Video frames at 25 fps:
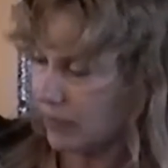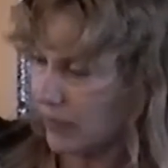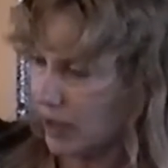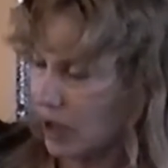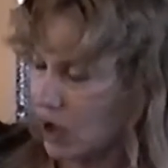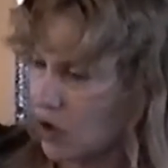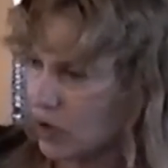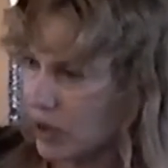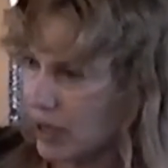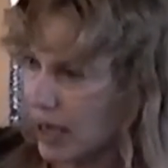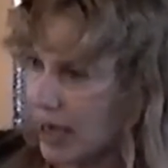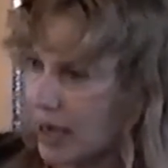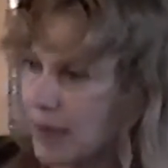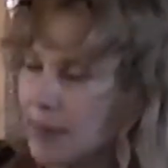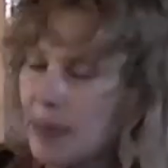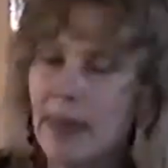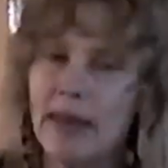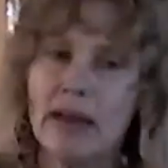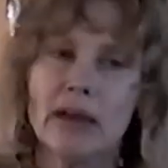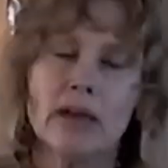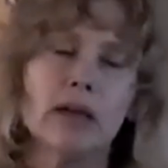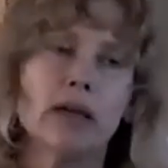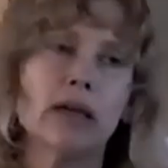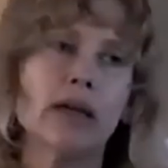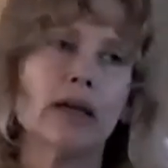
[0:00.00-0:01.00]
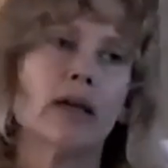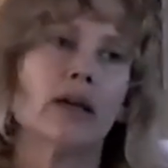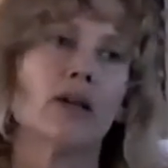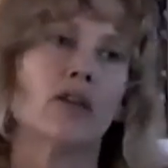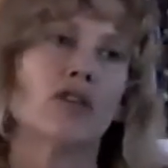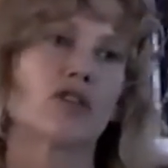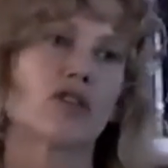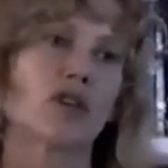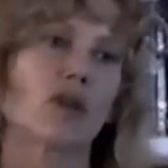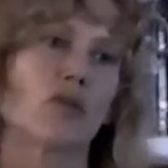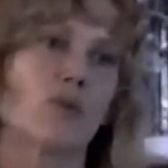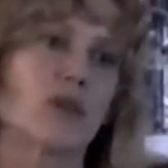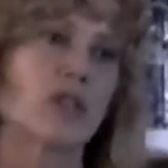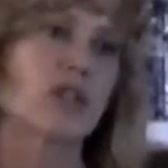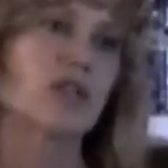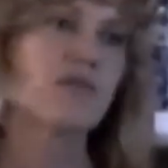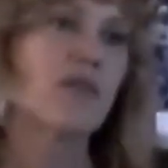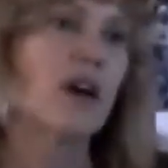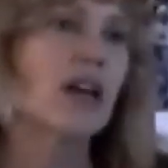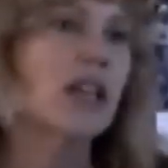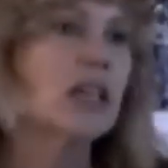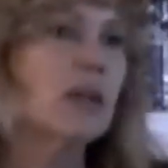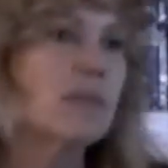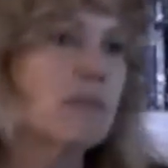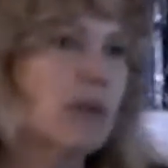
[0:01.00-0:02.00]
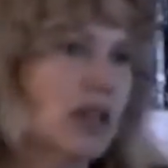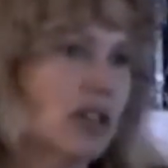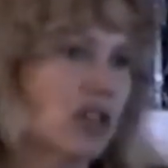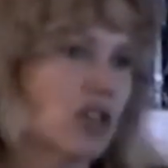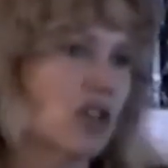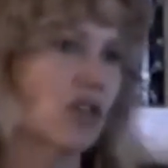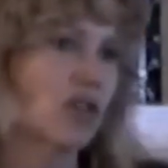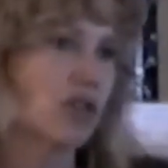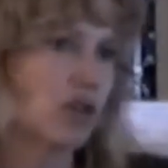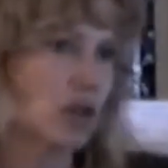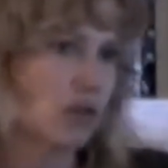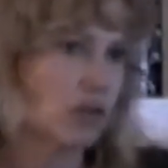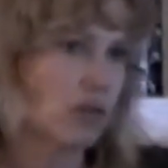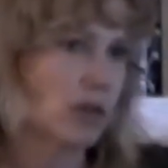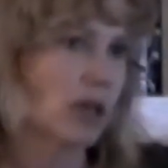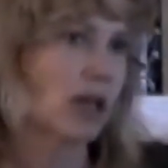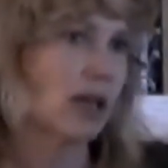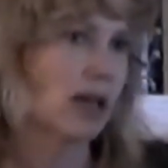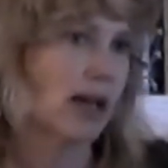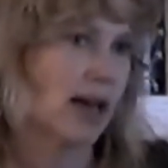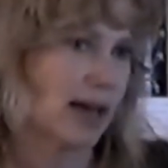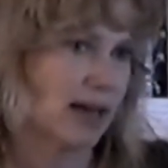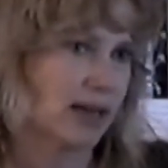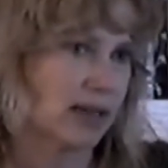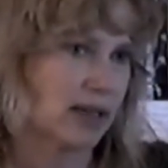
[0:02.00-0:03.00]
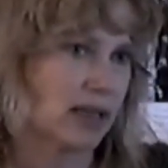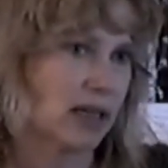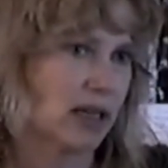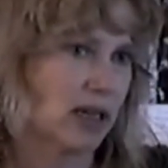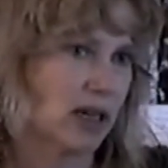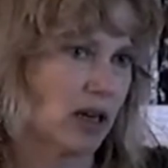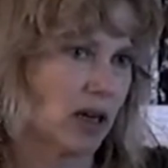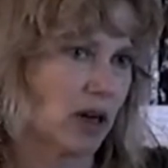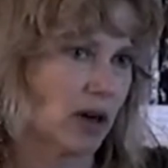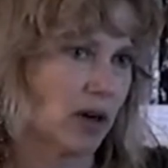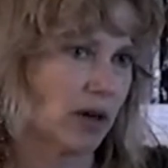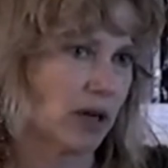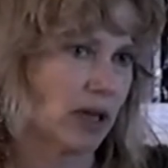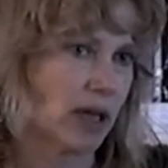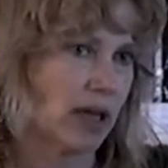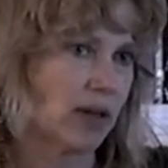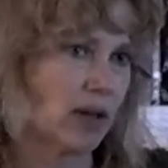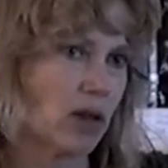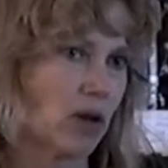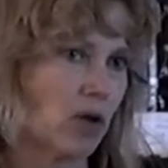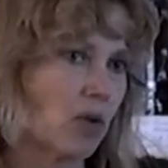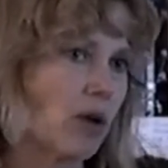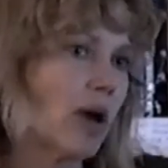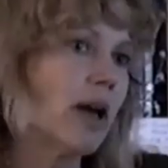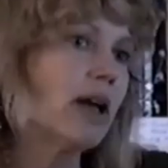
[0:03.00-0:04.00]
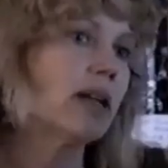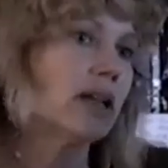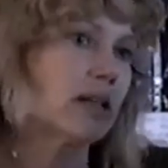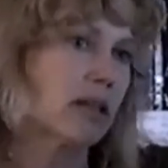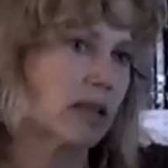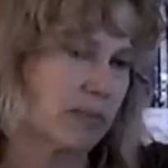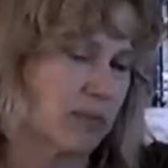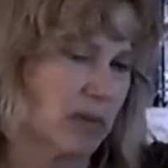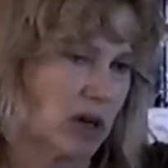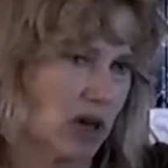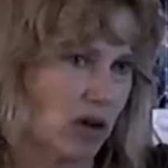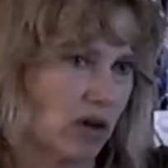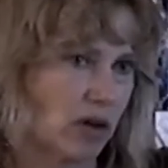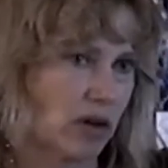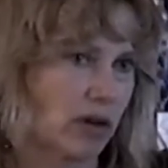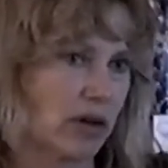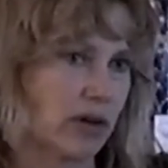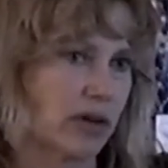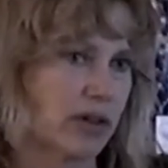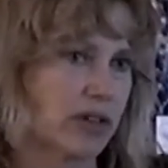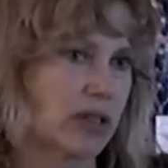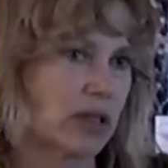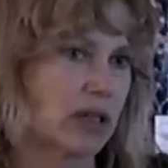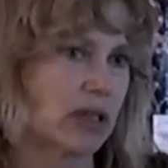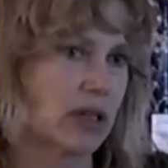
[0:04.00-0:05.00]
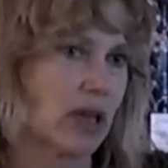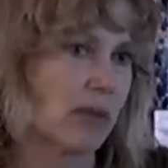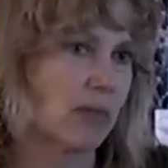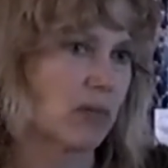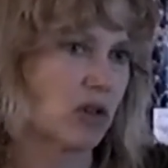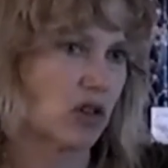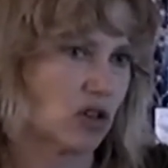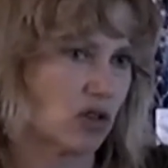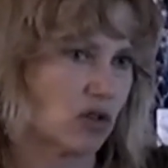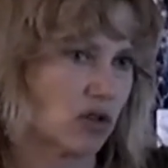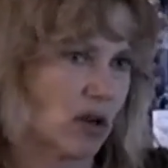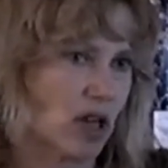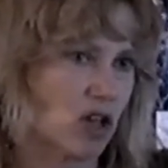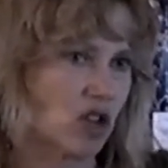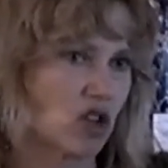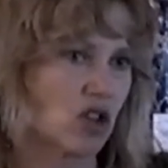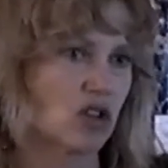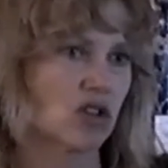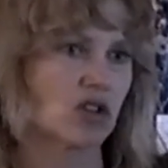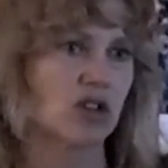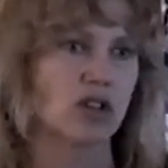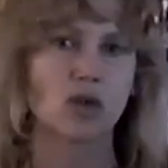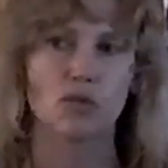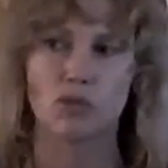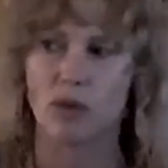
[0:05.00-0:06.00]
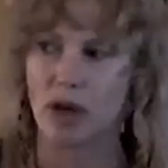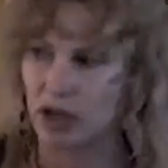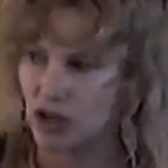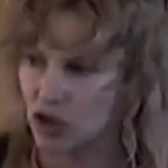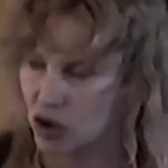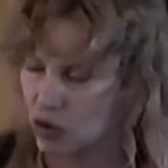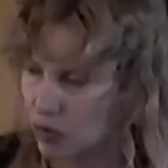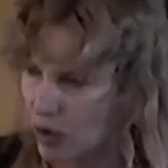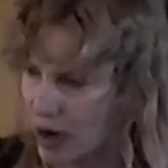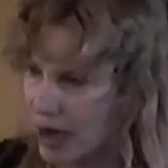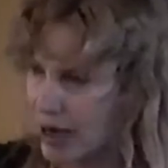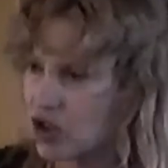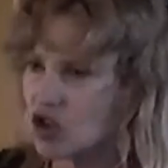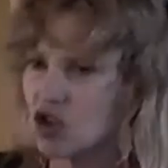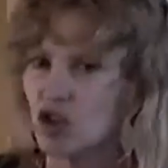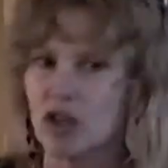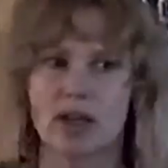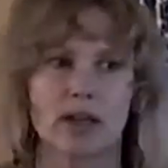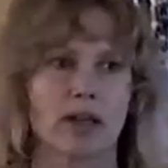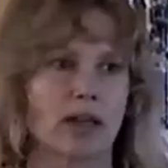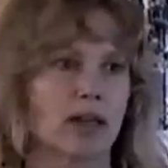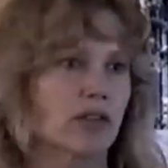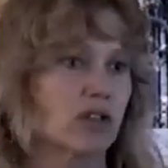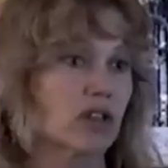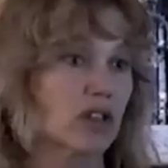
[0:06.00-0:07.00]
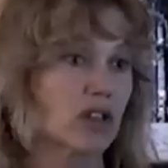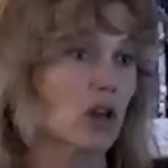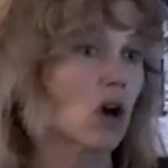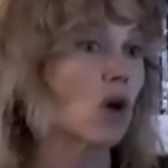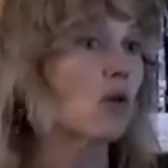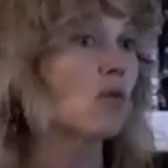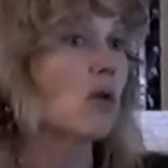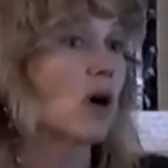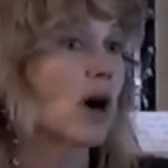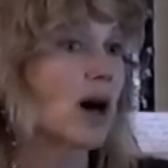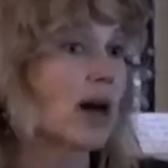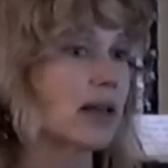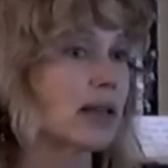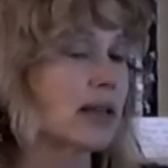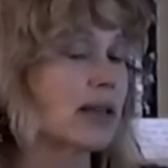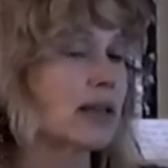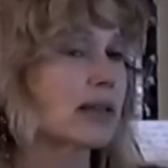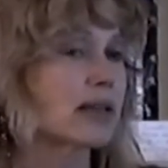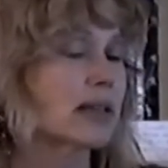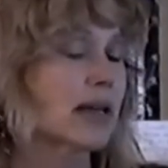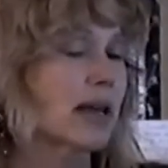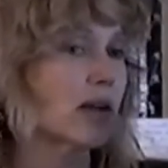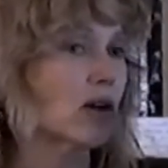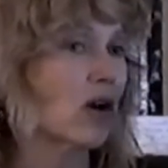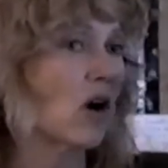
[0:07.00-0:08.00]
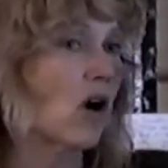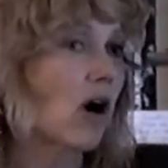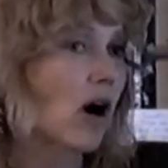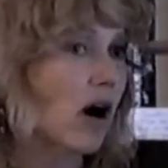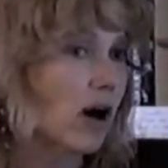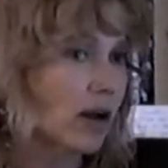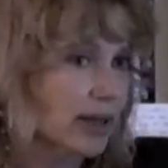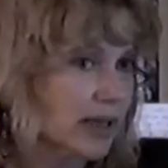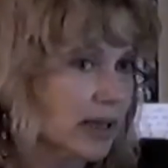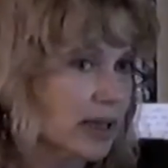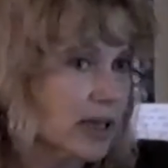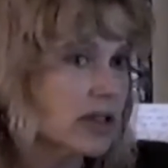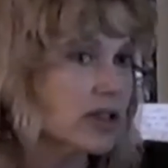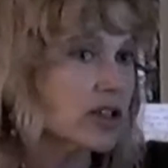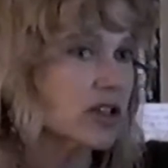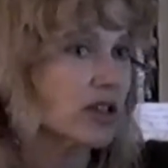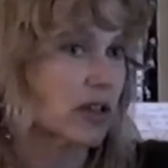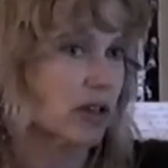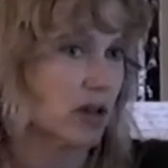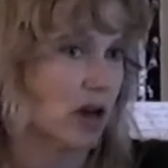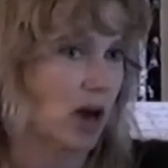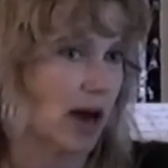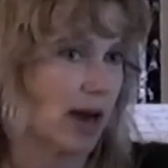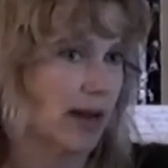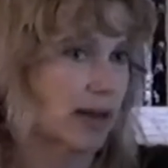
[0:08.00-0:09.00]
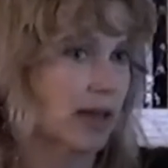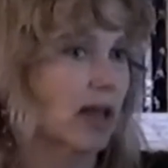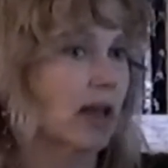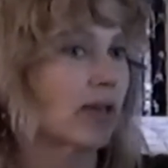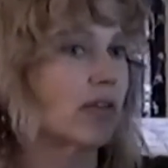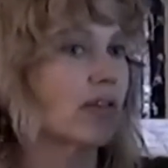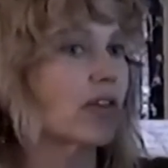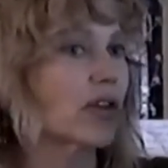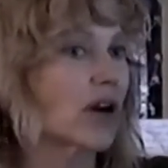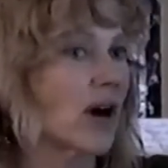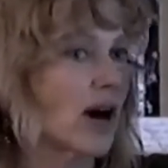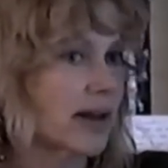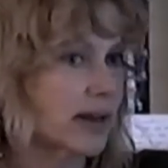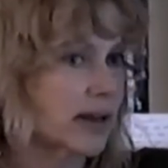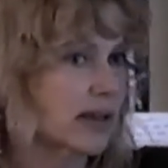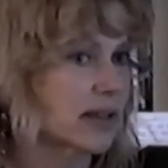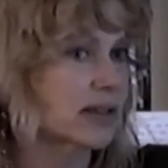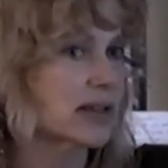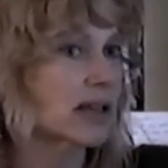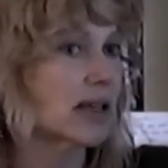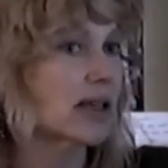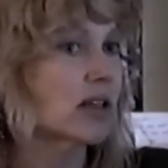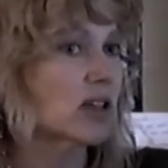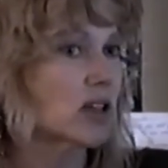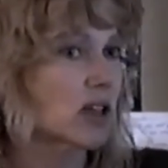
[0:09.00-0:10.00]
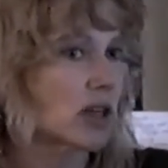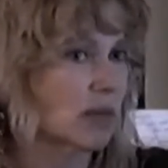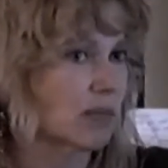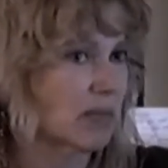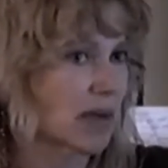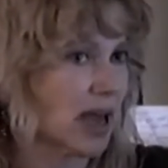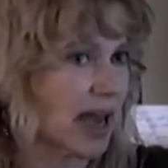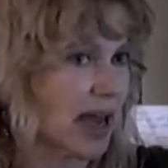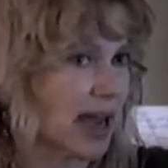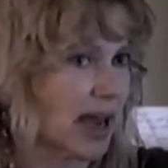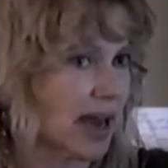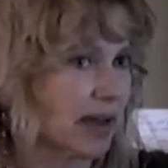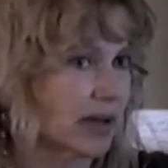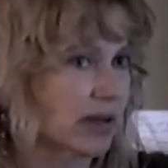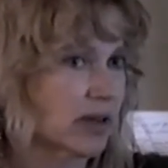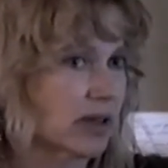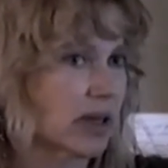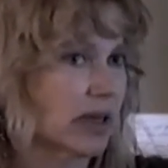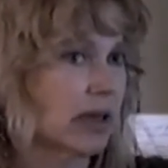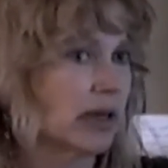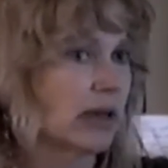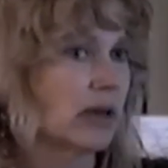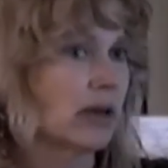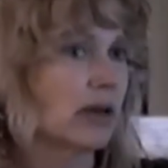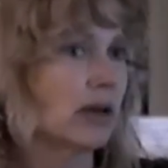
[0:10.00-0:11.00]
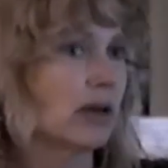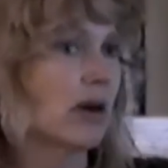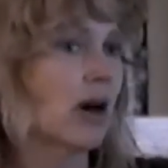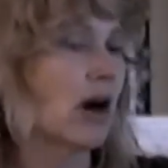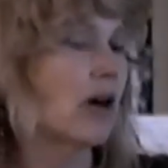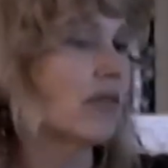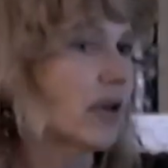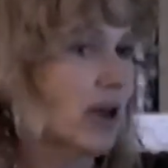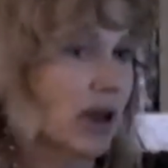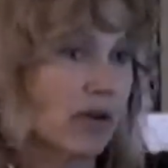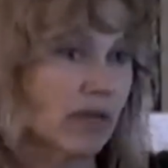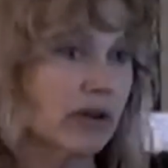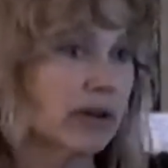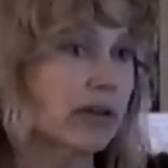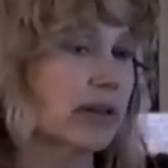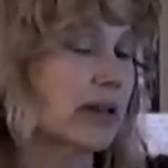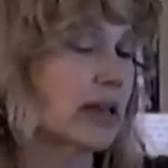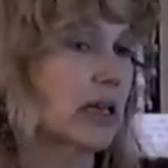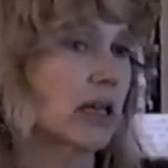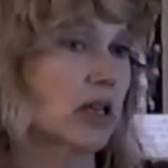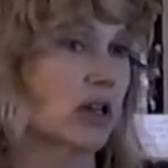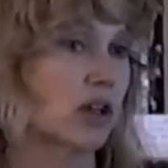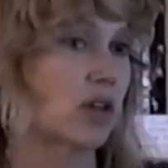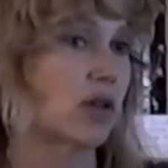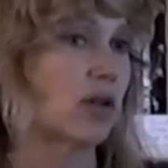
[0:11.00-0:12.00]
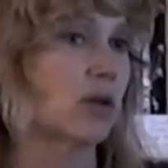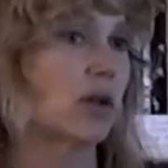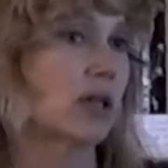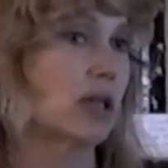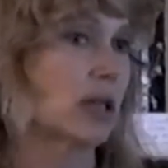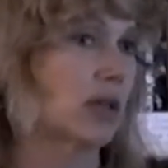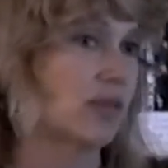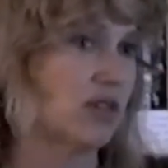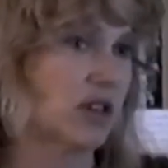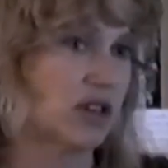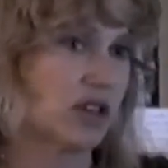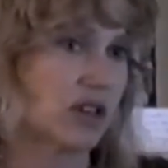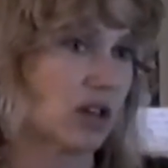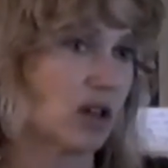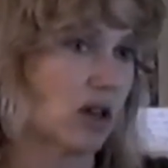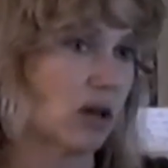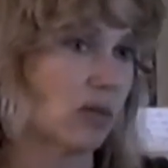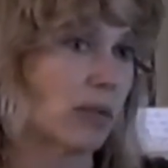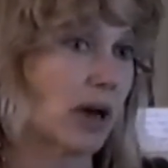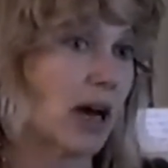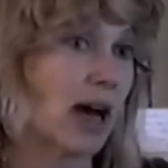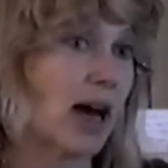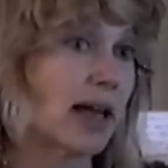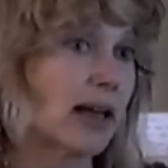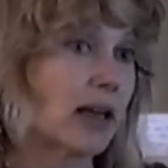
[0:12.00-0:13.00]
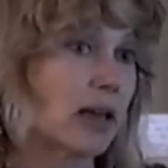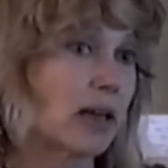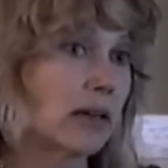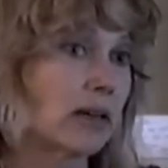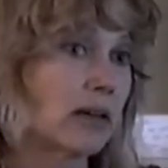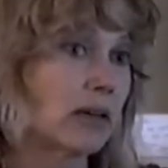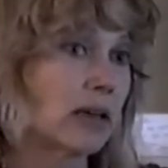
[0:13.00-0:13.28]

Okay? So what's fundamental to realize here in the greatest miracles and demonstrations, the resurrection and so on, is that all is thought, and thought is in command of everything, including the physical body.